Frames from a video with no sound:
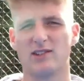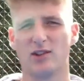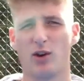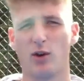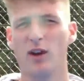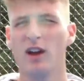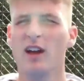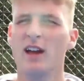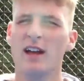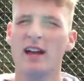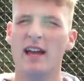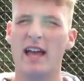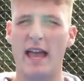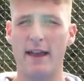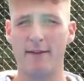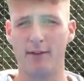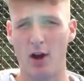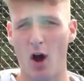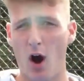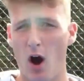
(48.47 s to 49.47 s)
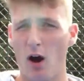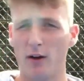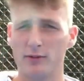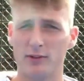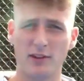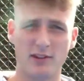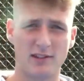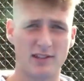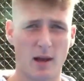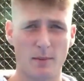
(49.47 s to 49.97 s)
So even
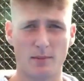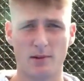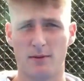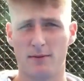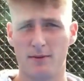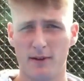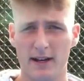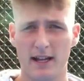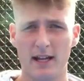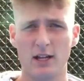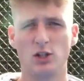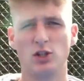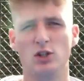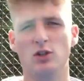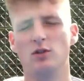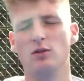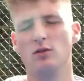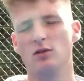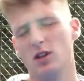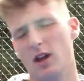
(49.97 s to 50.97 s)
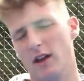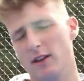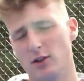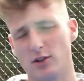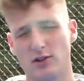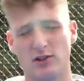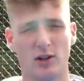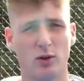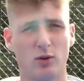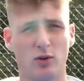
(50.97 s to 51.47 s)
after the steps are finished and
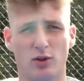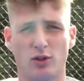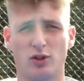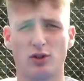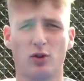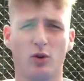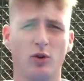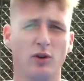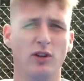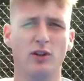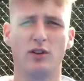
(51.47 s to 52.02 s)
you're still not sure,